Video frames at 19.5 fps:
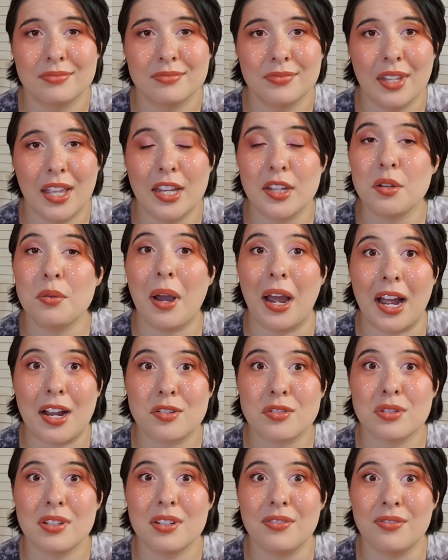and you
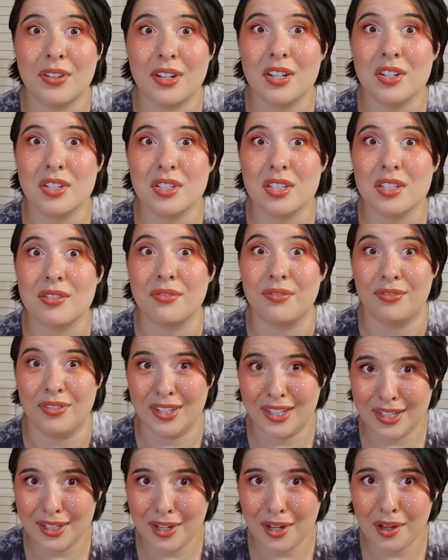actually finished this
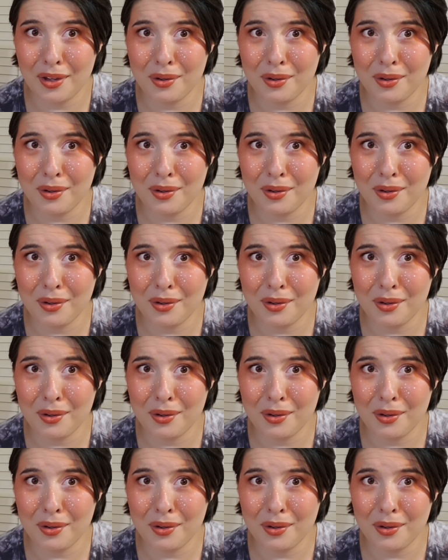video,